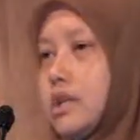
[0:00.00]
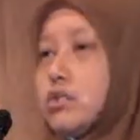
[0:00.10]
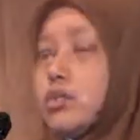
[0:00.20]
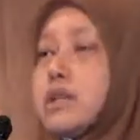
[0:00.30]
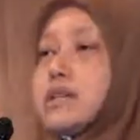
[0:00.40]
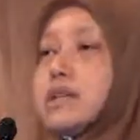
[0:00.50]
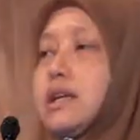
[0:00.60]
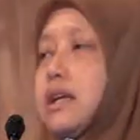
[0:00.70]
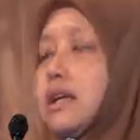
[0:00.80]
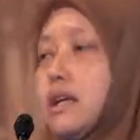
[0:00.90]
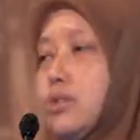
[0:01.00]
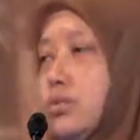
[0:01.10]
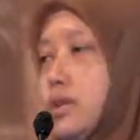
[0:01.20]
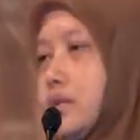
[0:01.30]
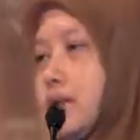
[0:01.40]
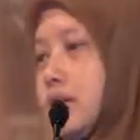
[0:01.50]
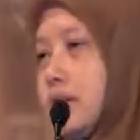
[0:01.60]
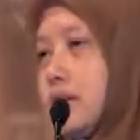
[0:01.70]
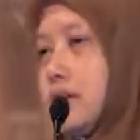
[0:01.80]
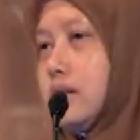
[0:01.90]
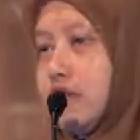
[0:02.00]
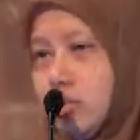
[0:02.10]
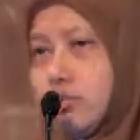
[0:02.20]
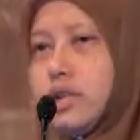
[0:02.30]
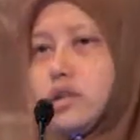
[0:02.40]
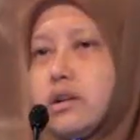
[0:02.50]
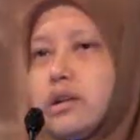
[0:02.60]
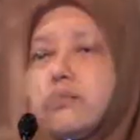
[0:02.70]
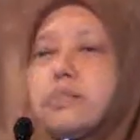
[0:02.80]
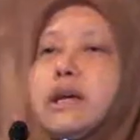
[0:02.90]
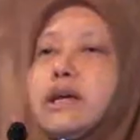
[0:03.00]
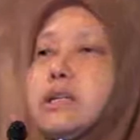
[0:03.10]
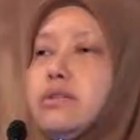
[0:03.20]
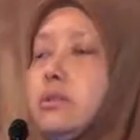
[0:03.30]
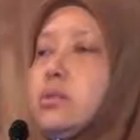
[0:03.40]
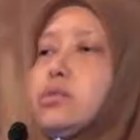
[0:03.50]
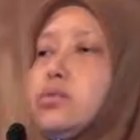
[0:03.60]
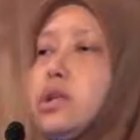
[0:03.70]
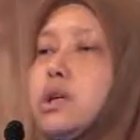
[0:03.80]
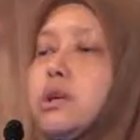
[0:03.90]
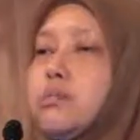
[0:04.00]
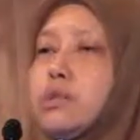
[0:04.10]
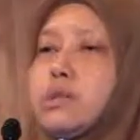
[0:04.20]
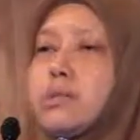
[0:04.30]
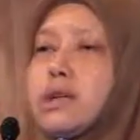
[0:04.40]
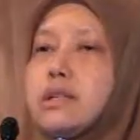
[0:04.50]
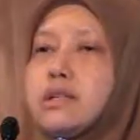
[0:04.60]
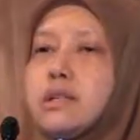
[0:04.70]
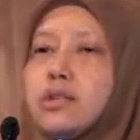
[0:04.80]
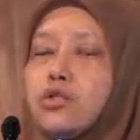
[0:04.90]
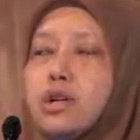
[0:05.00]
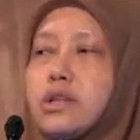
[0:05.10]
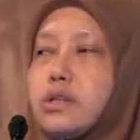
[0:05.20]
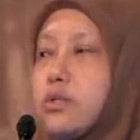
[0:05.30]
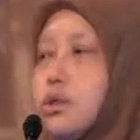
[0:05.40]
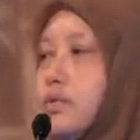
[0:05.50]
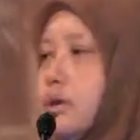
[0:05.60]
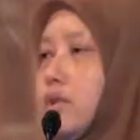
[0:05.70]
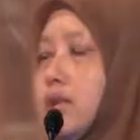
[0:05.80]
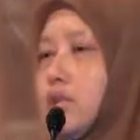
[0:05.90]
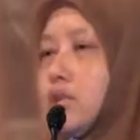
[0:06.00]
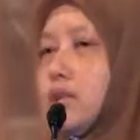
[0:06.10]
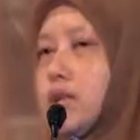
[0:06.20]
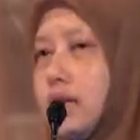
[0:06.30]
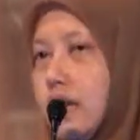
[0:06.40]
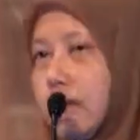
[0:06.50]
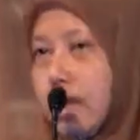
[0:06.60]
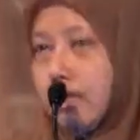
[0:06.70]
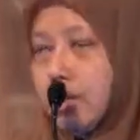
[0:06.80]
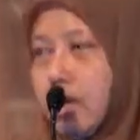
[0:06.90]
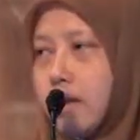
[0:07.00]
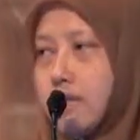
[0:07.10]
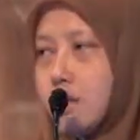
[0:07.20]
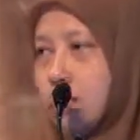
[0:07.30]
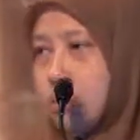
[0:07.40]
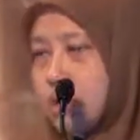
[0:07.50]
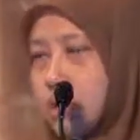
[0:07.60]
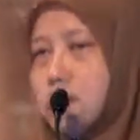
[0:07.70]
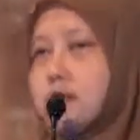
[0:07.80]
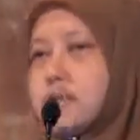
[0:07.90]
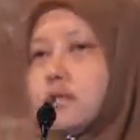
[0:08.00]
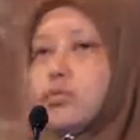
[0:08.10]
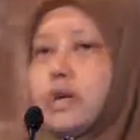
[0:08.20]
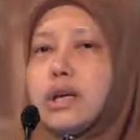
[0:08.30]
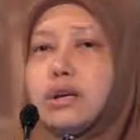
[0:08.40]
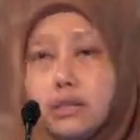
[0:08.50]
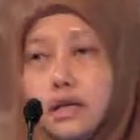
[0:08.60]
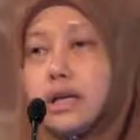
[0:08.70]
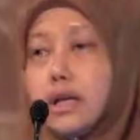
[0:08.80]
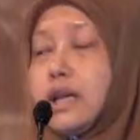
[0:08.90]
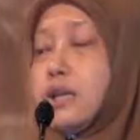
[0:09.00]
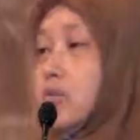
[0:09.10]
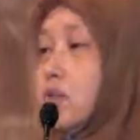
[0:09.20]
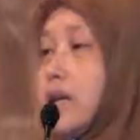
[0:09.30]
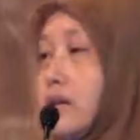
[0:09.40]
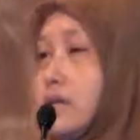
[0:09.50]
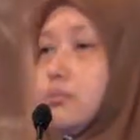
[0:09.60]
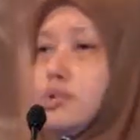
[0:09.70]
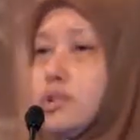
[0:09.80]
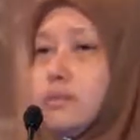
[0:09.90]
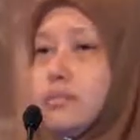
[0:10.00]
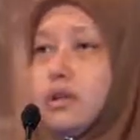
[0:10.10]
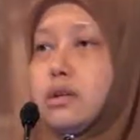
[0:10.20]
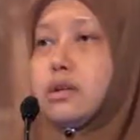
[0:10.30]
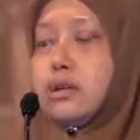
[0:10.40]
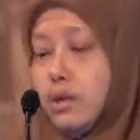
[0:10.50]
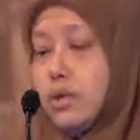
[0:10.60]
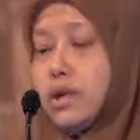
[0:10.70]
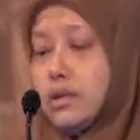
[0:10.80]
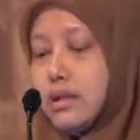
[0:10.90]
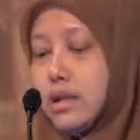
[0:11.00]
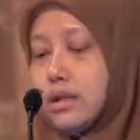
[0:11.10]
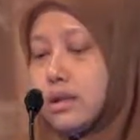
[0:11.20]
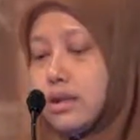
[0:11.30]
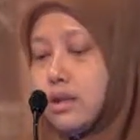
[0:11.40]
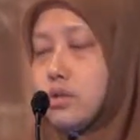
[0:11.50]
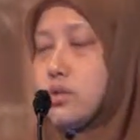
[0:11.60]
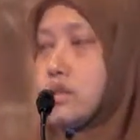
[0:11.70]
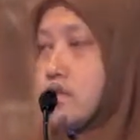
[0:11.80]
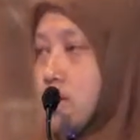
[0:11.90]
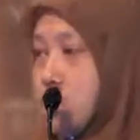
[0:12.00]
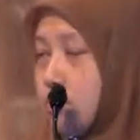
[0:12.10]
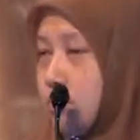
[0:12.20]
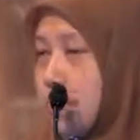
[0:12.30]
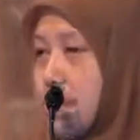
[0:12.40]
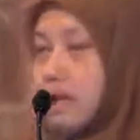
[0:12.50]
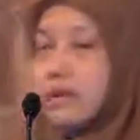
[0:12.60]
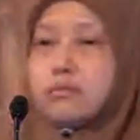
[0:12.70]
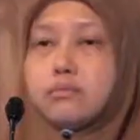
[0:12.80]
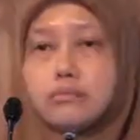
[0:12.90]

To what extent can I do this? Is it truly Sharia compliant if I were to put some assets in a trust or a foundation and have the terms in a certain way? Can I do that as a Muslim? They will ask that. So succession planning.